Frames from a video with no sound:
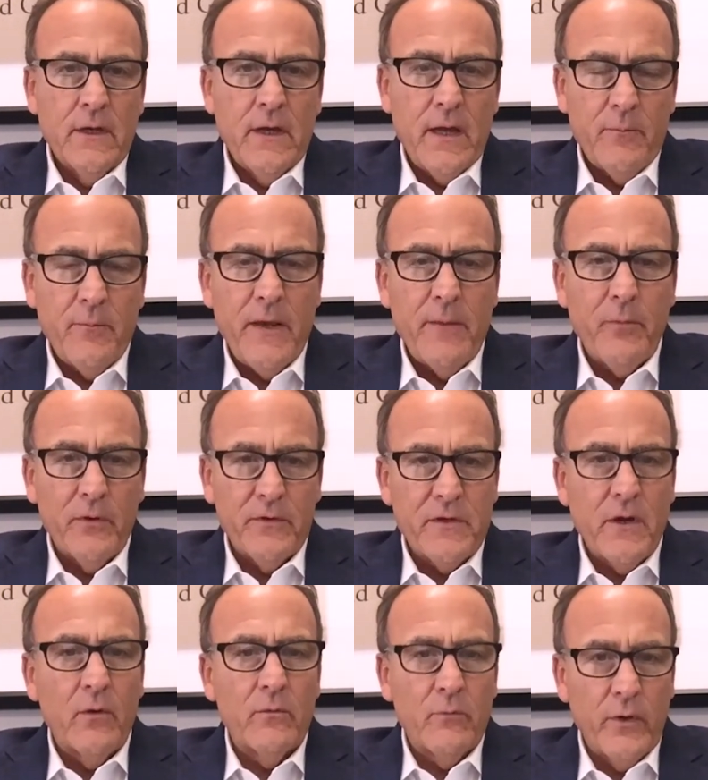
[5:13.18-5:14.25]
And people
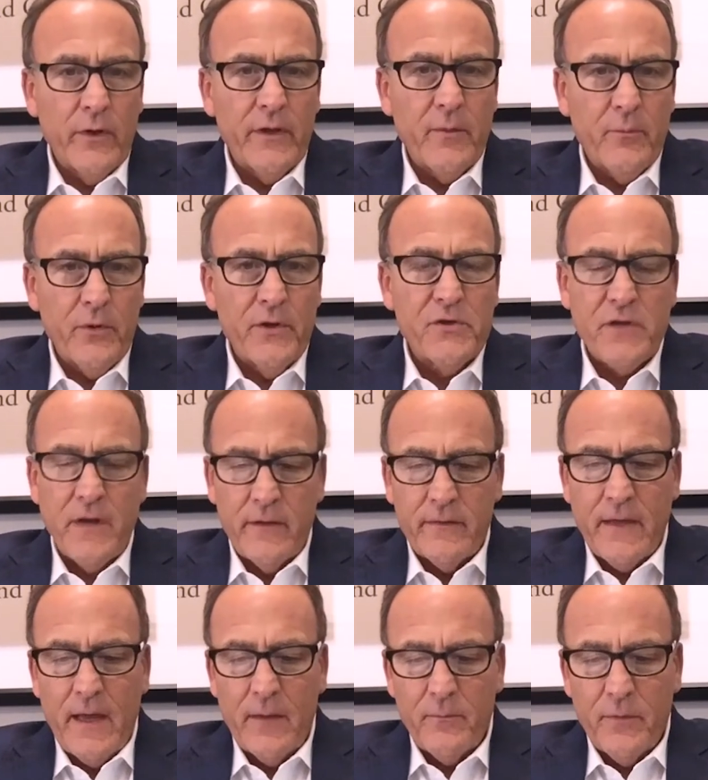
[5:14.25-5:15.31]
don't really appreciate
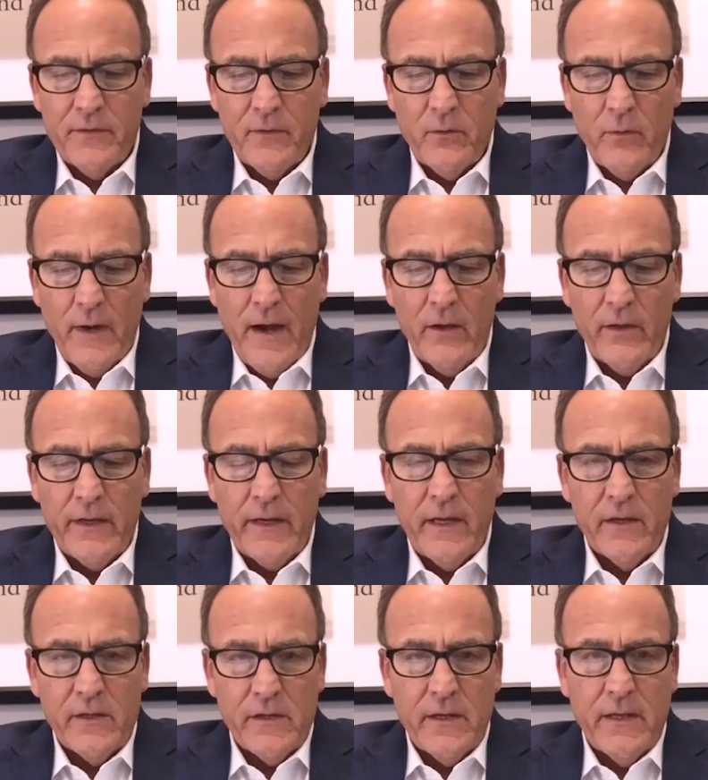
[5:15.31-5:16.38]
that, but the reality
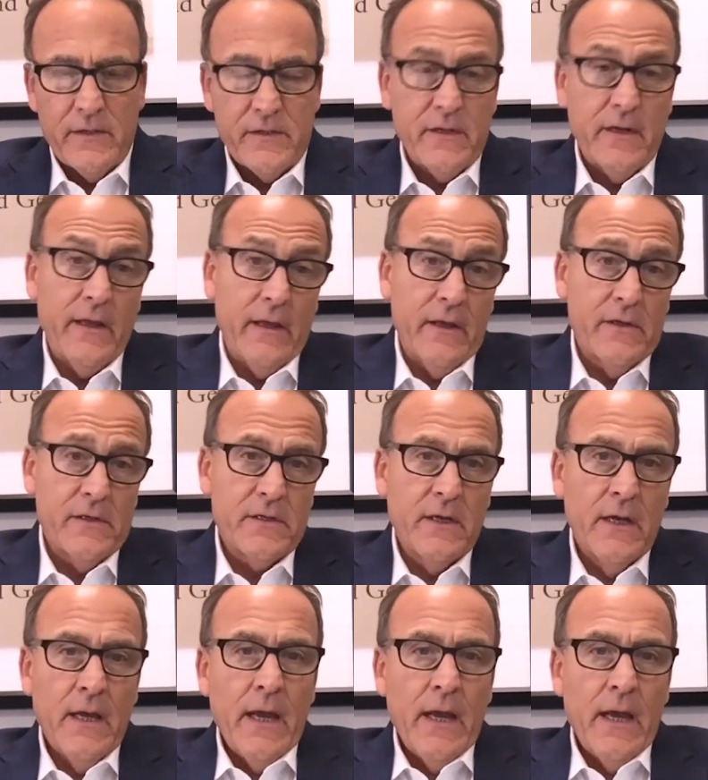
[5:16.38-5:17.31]
is it is.